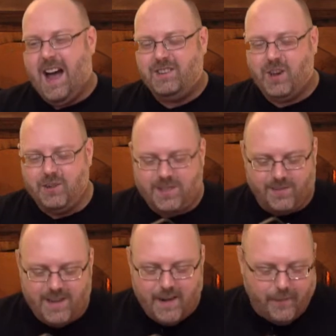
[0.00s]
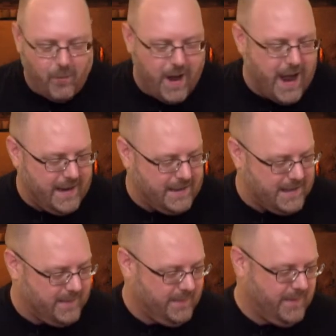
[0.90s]
I chose three different
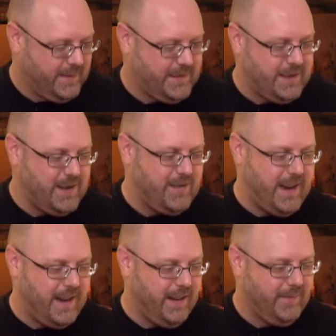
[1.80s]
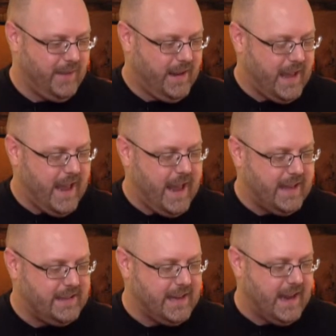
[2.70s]
wines to do here
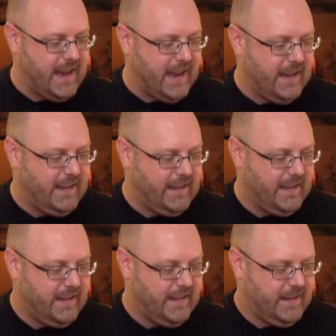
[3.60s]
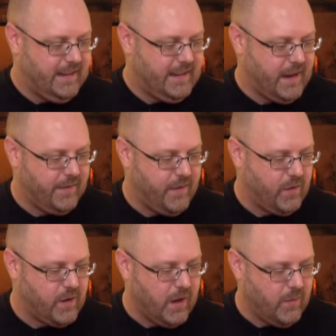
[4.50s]
and uh, had a
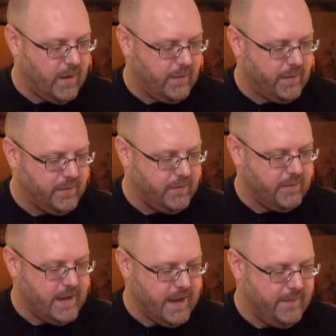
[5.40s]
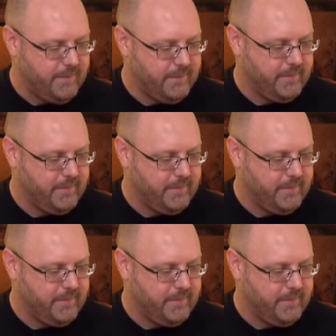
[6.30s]
phone call while we were doing that.